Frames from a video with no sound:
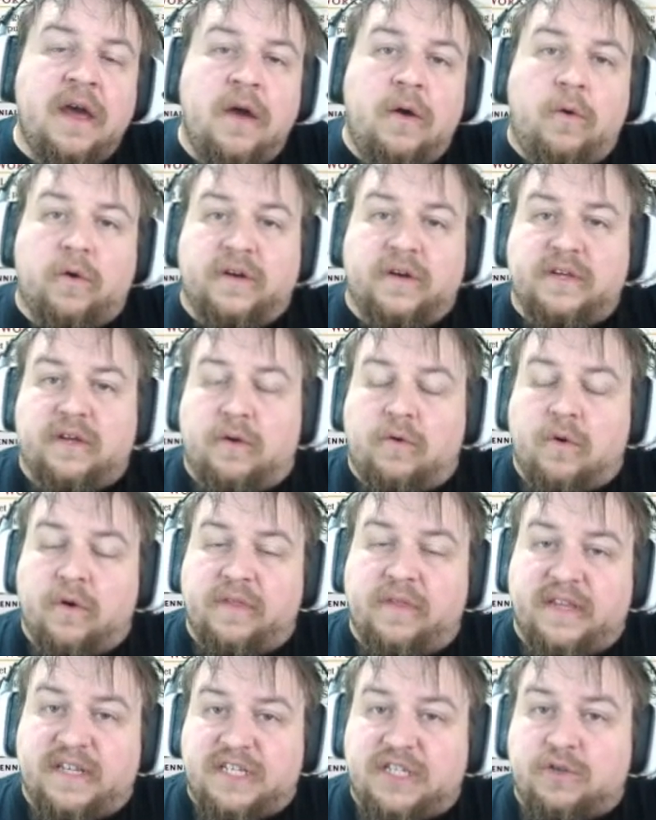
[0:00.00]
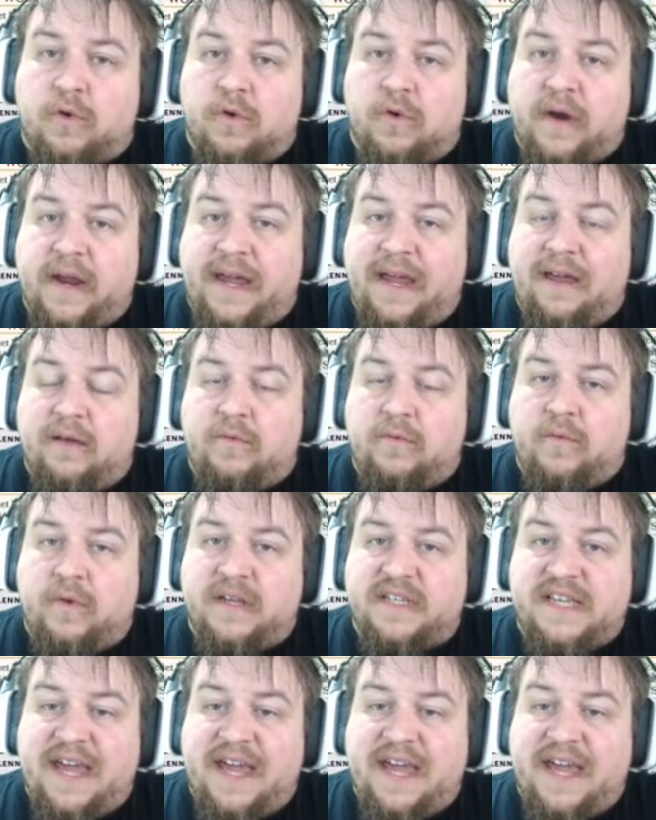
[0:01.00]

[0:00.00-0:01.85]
or or the story was